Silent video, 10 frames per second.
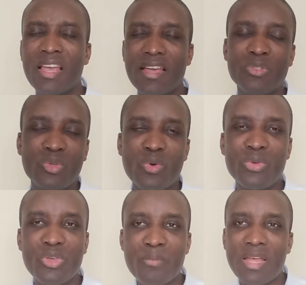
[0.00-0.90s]
And
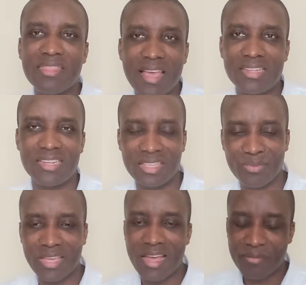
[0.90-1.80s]
so human touch has
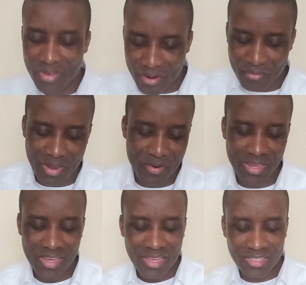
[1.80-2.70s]
become very,
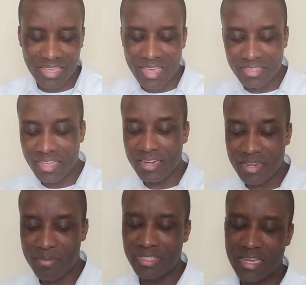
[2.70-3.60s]
very scarce and
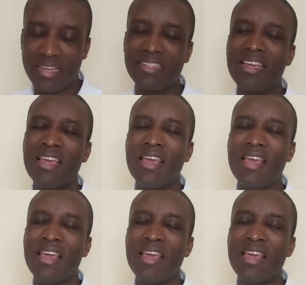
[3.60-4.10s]
limited.